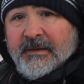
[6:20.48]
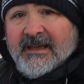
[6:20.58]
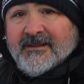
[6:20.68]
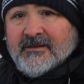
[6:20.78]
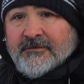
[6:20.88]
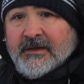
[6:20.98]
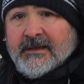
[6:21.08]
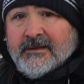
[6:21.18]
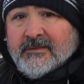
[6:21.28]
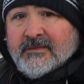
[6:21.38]
patch of
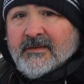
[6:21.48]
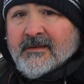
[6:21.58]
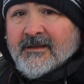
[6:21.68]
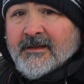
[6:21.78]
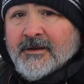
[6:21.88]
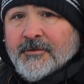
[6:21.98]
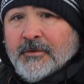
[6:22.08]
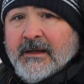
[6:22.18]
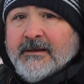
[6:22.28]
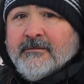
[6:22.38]
ice
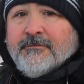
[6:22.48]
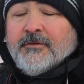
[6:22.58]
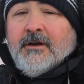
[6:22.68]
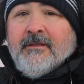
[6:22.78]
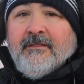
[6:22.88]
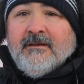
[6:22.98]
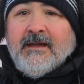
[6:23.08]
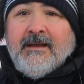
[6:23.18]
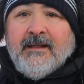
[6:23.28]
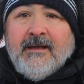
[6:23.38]
right in front of the
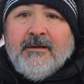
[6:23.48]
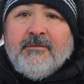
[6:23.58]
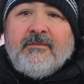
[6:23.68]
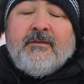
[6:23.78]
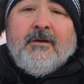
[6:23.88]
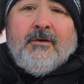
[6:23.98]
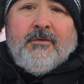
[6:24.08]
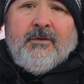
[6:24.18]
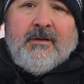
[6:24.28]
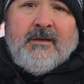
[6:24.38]
lighthouse. So